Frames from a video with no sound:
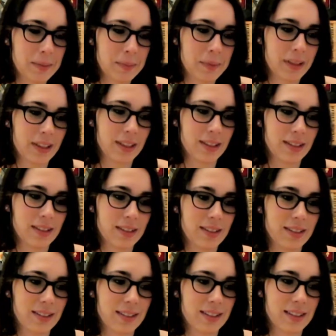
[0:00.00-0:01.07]
But
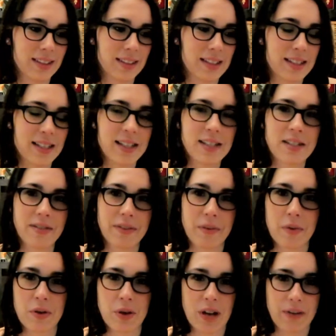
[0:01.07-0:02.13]
they say it's different
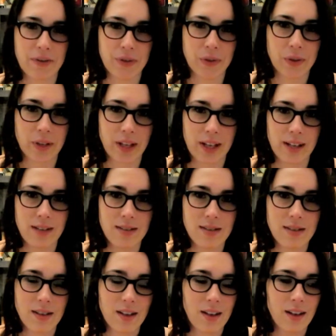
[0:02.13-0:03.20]
when you have your own kids.